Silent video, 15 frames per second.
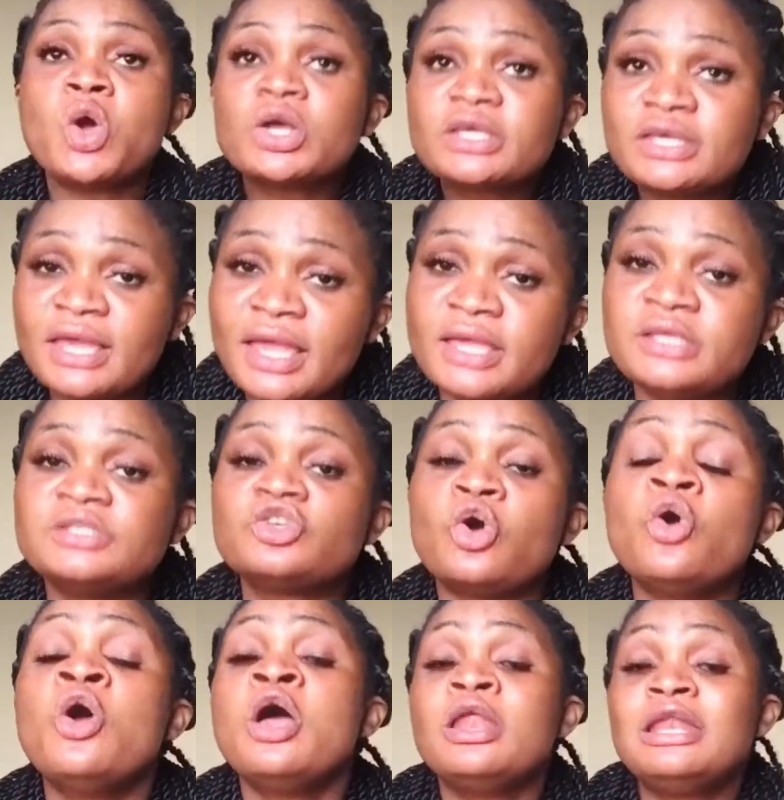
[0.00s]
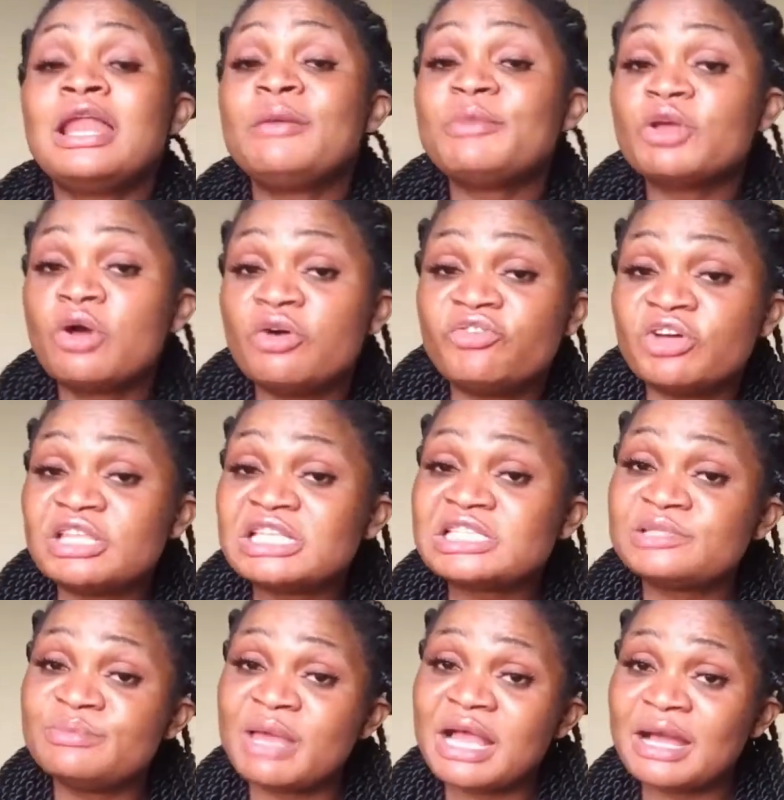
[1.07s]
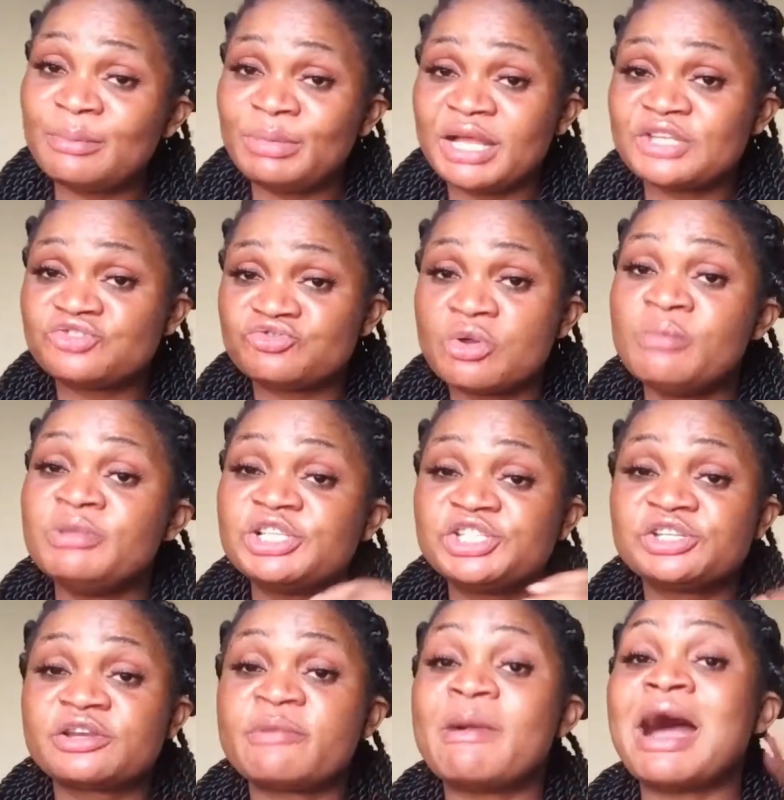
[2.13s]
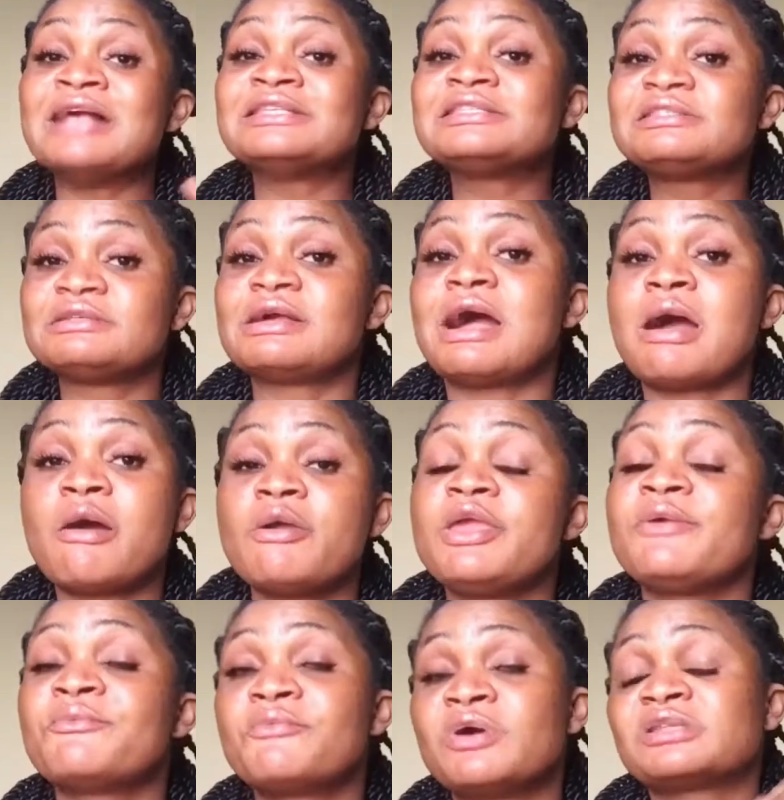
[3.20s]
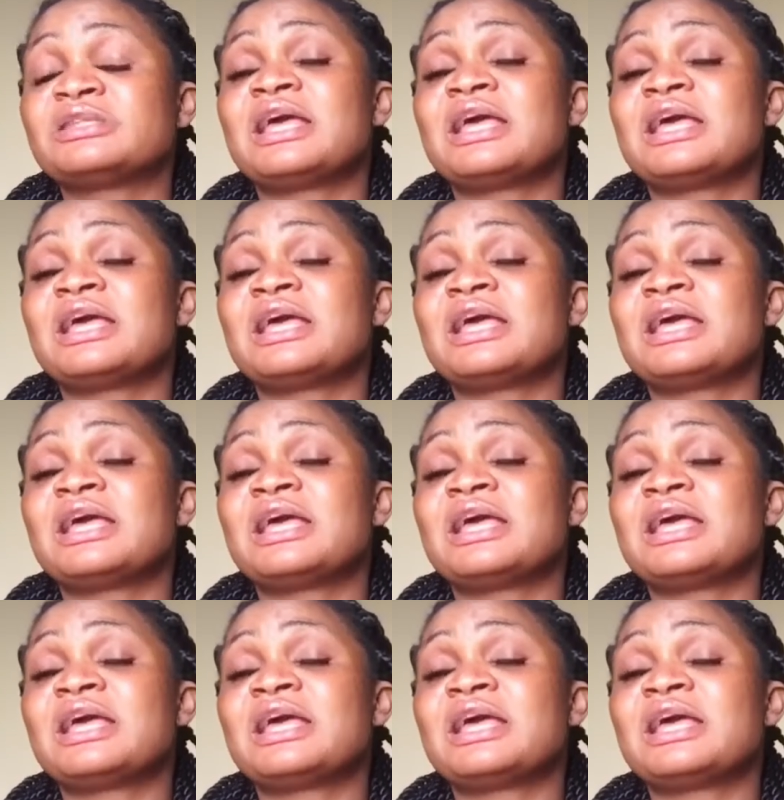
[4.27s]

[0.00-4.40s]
okay, so let me go for this Mega Blast Strong Bleaching Cream and see how it works.